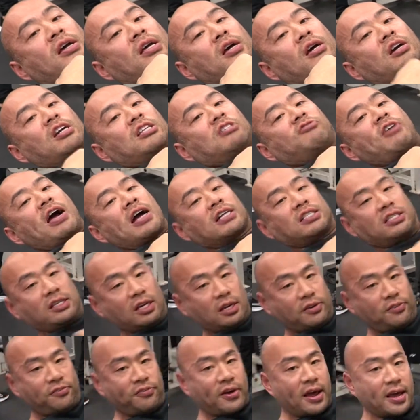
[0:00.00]

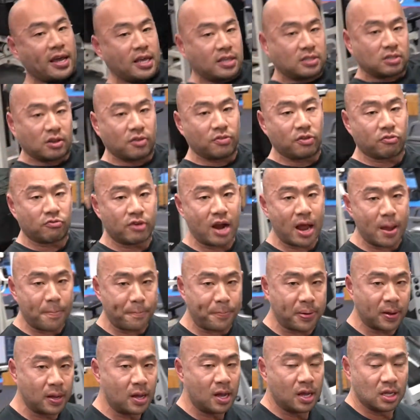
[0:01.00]
contracted phase of the rep.
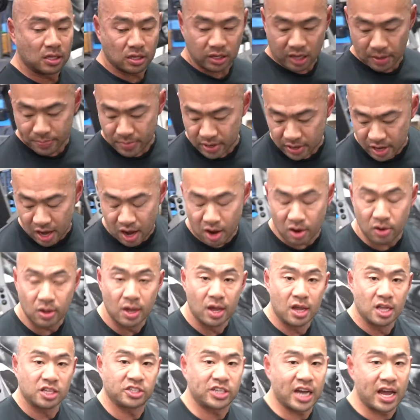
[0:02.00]
So give them a go,
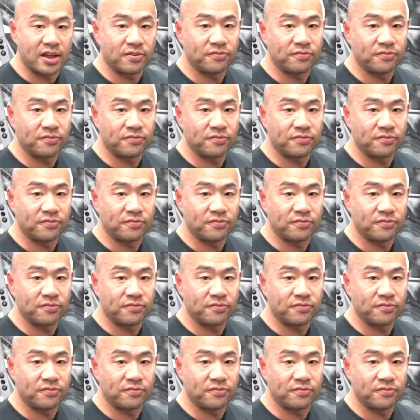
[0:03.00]
chain